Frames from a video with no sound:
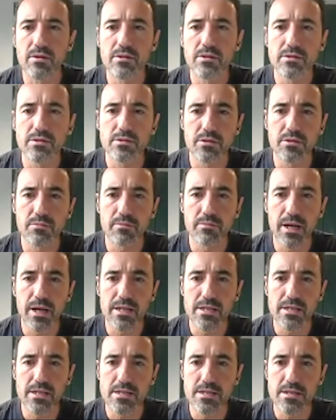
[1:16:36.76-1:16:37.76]
The
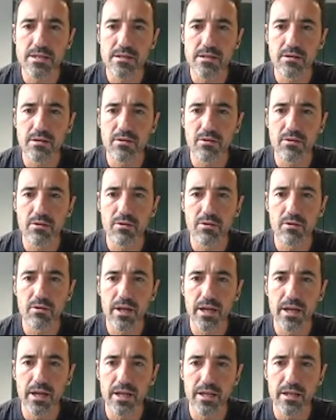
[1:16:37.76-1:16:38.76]
mass rho
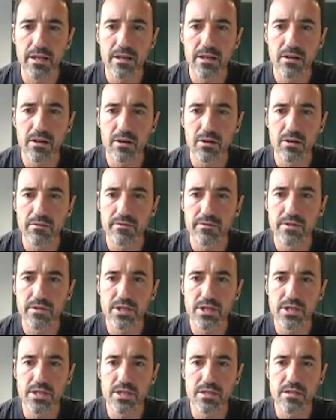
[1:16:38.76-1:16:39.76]
n of
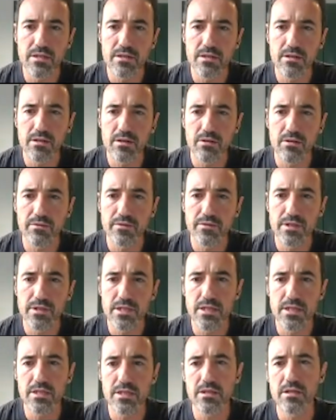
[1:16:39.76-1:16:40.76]
g of
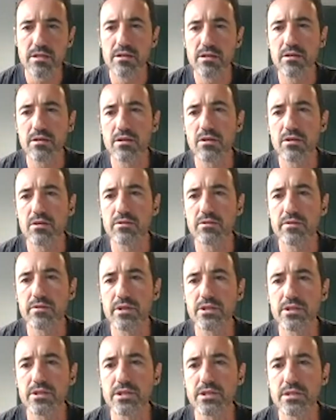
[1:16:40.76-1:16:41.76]
t
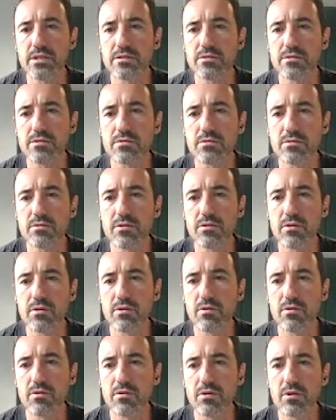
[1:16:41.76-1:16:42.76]
converges to
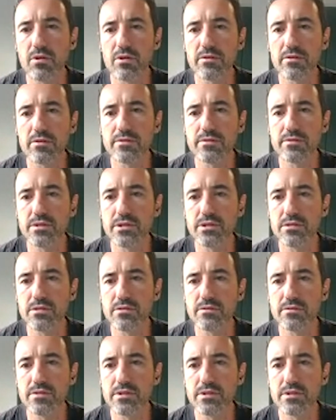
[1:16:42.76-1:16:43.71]
rho of g of t.